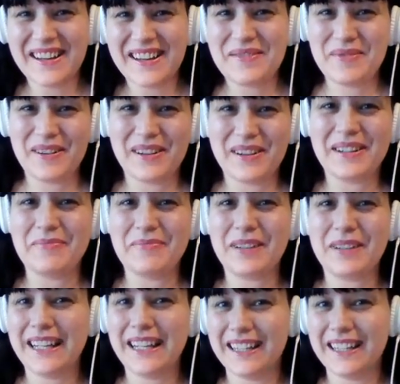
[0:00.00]
We are
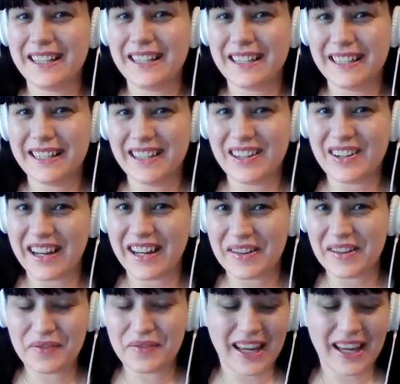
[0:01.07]
completely and utterly live,